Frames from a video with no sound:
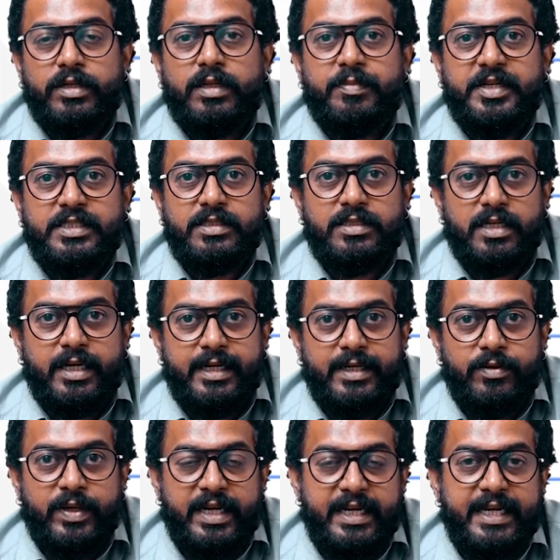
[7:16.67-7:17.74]
the patient's
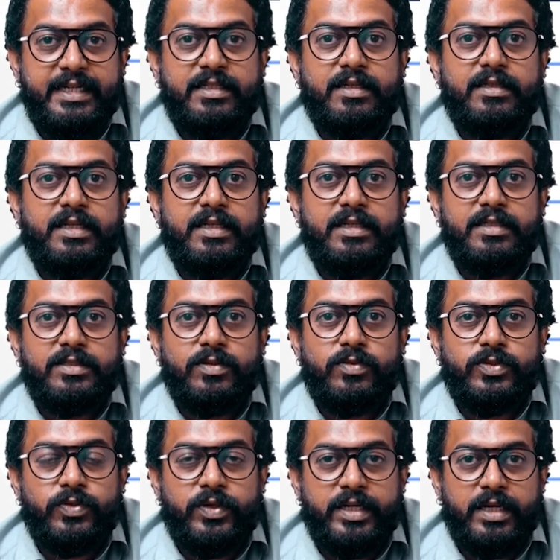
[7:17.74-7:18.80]
relative. And later, the nurse
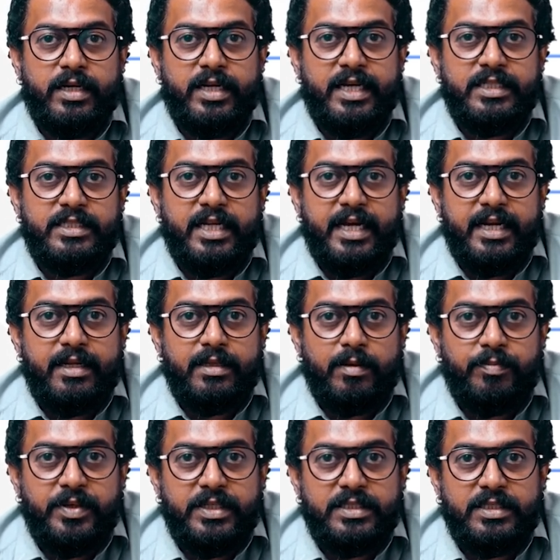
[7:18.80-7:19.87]
also recognized that
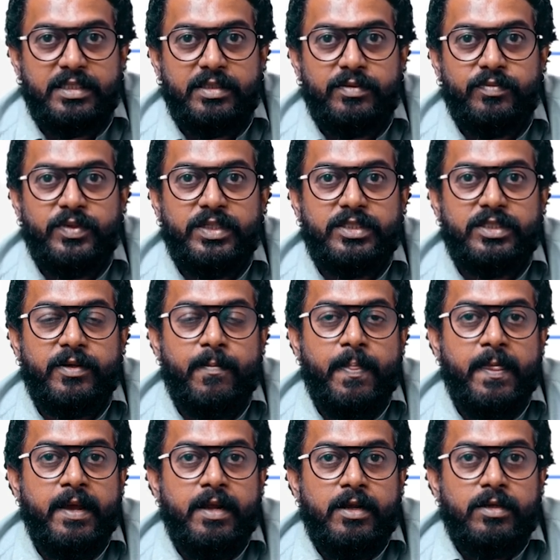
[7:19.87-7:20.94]
the person
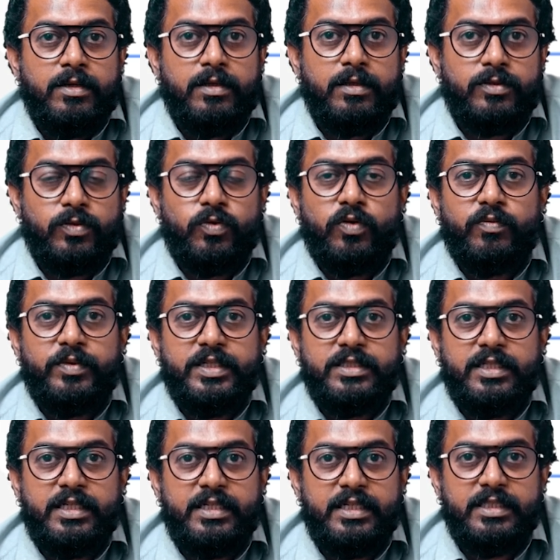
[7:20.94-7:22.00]
to whom
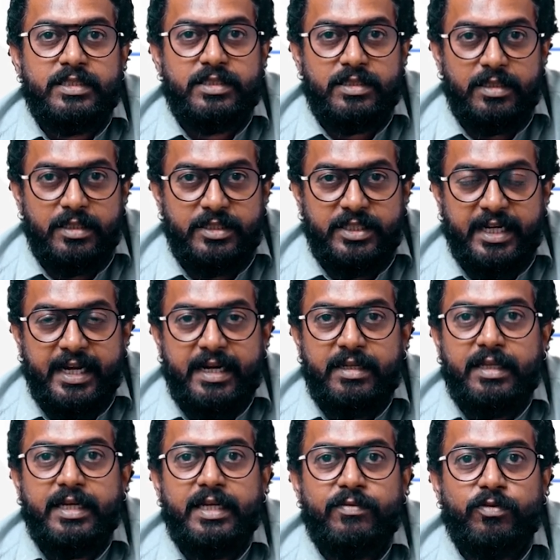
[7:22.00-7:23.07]
the nurse
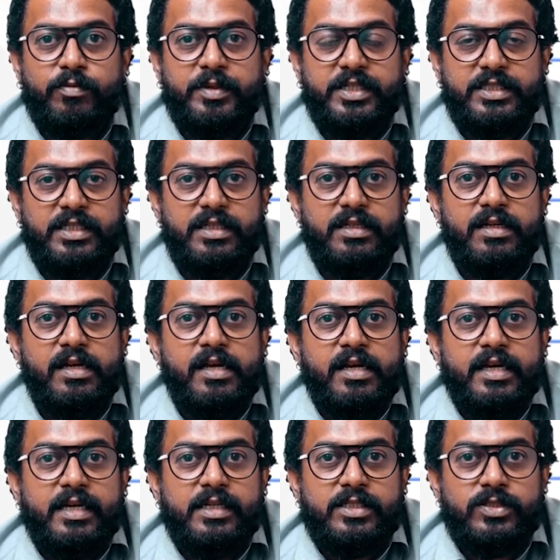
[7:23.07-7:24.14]
shared the information
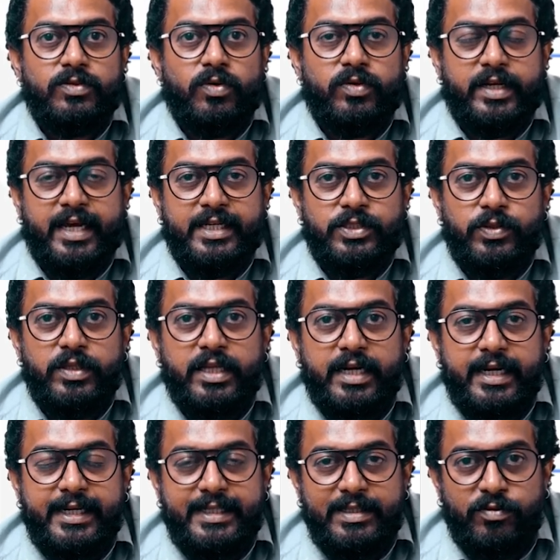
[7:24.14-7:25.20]
is not actually the
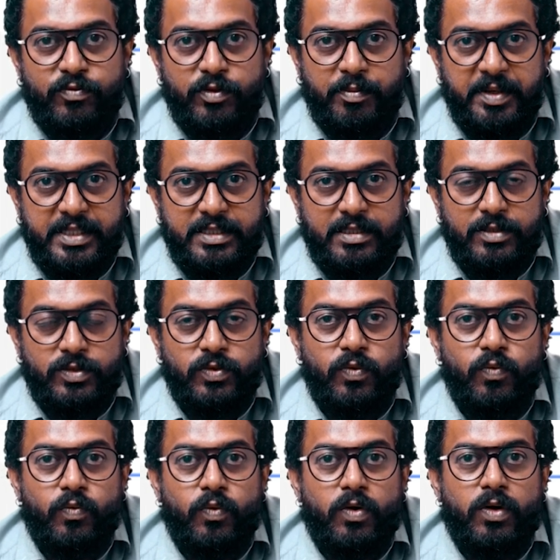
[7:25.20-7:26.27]
relative of the patient.
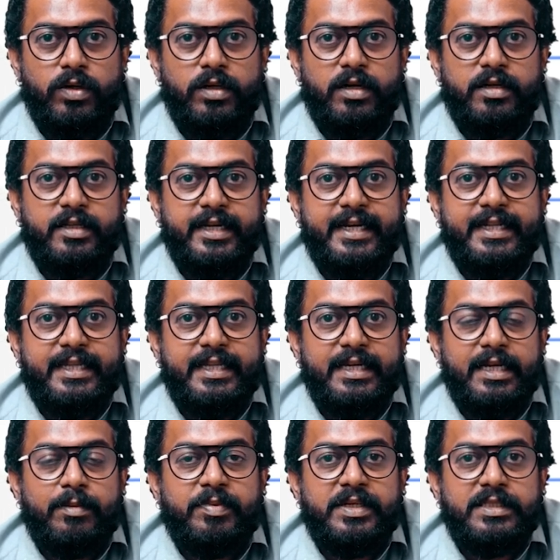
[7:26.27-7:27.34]
So, what are the
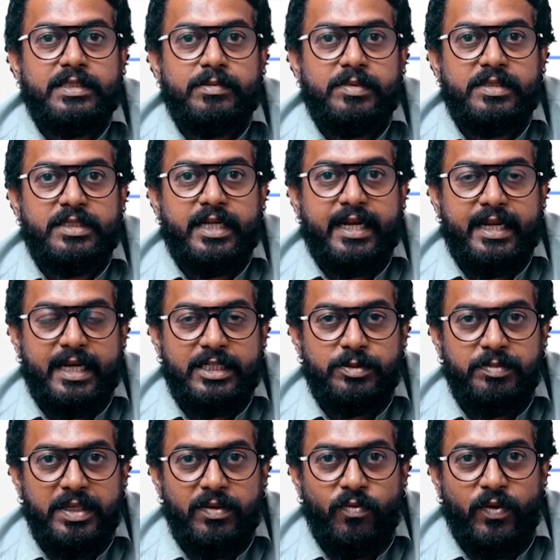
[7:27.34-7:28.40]
ethical principles that has
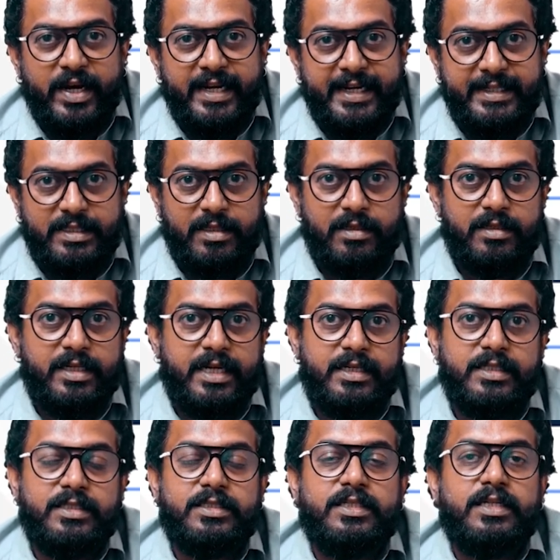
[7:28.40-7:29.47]
been violated?
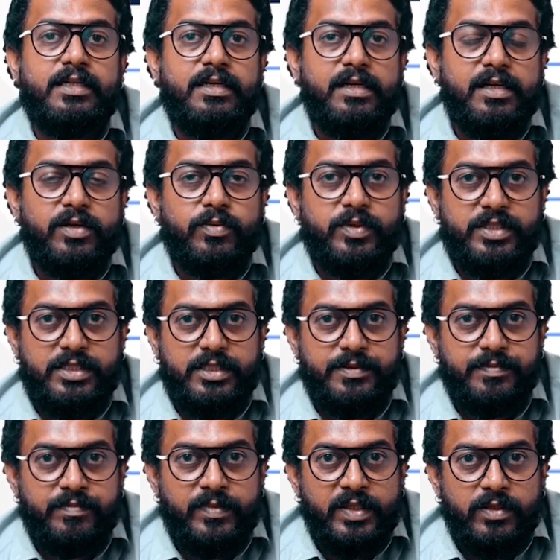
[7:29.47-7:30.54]
That is the question.
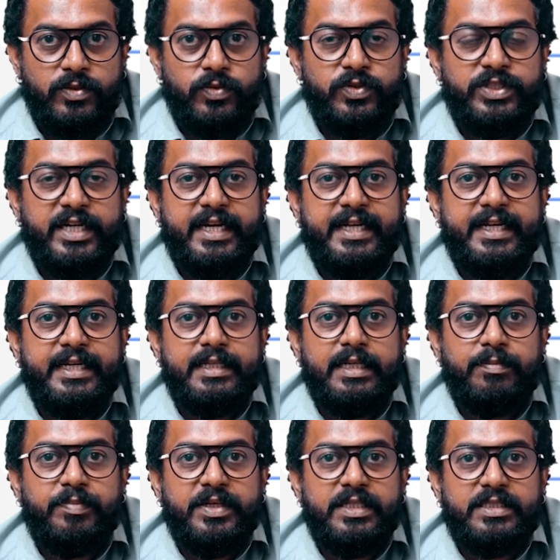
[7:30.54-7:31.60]
So, sharing
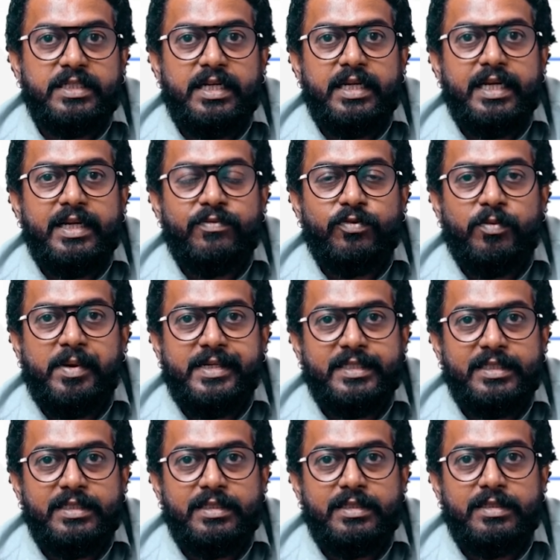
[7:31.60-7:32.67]
the personal
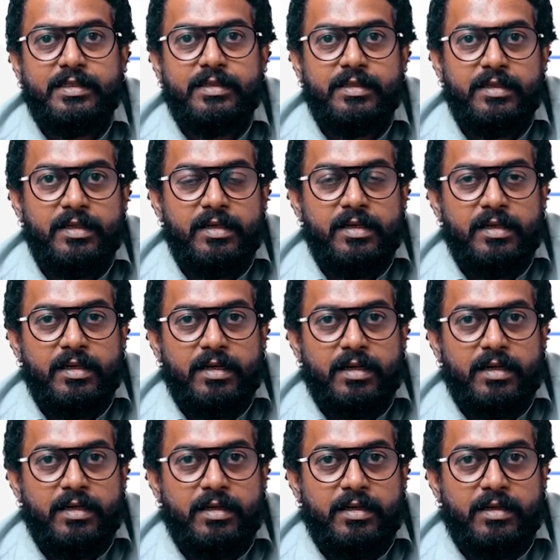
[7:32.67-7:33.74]
information
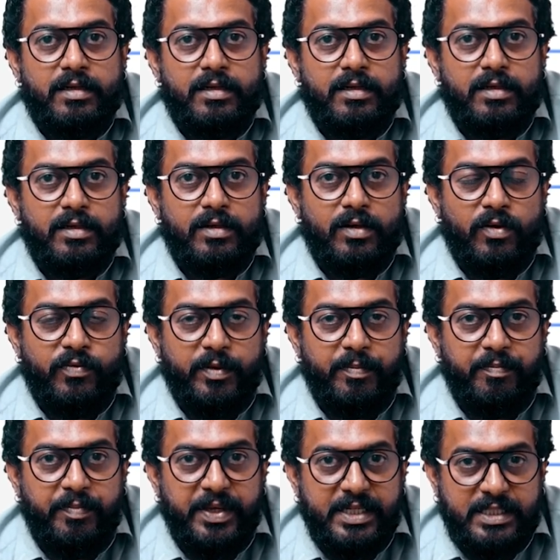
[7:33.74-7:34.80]
of a
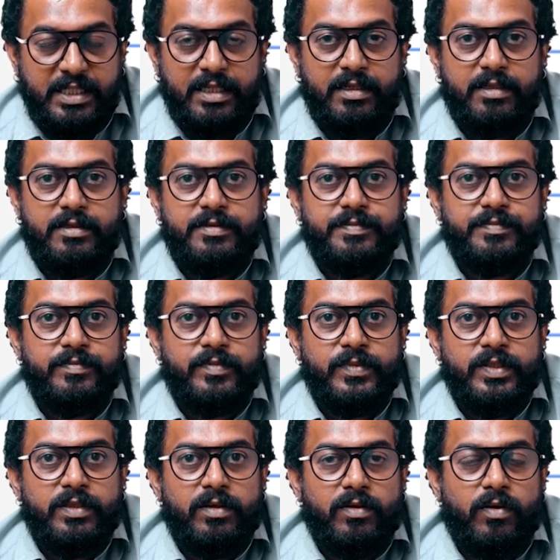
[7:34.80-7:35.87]
patient
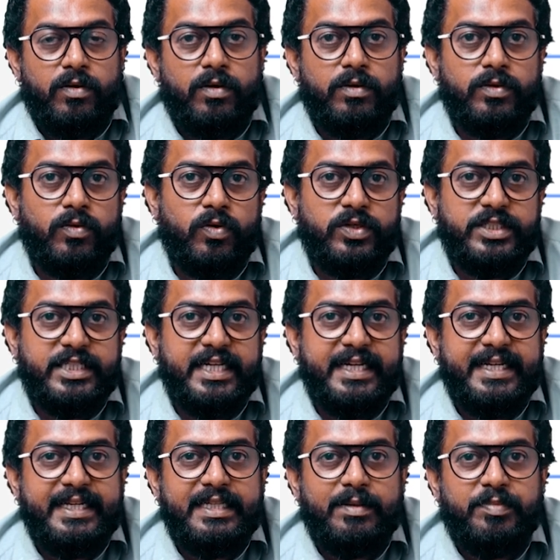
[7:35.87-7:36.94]
or not
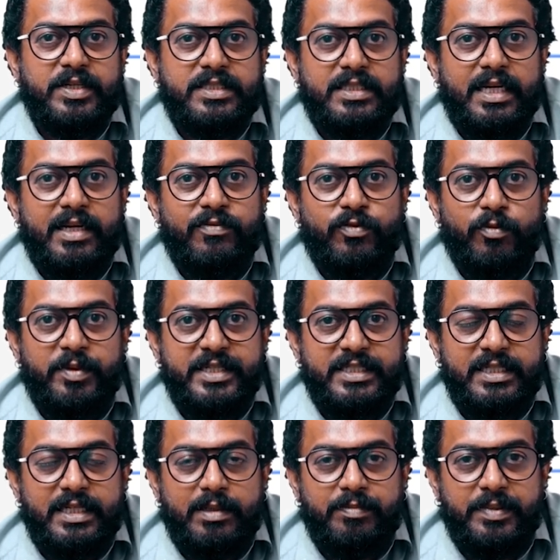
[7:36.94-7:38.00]
sharing the personal
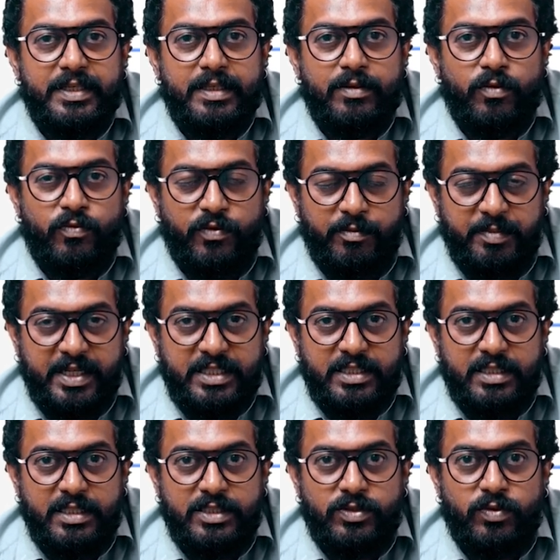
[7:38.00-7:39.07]
information of a
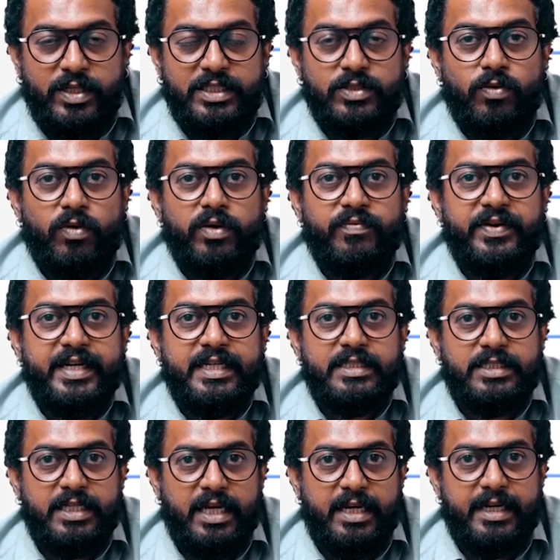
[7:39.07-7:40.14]
patient is known as
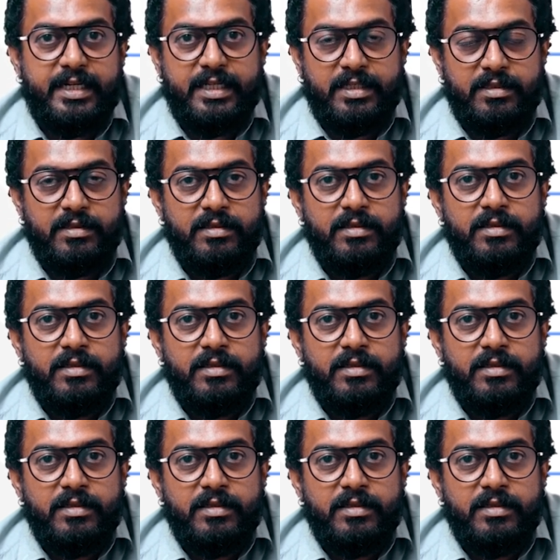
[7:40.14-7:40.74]
confidentiality.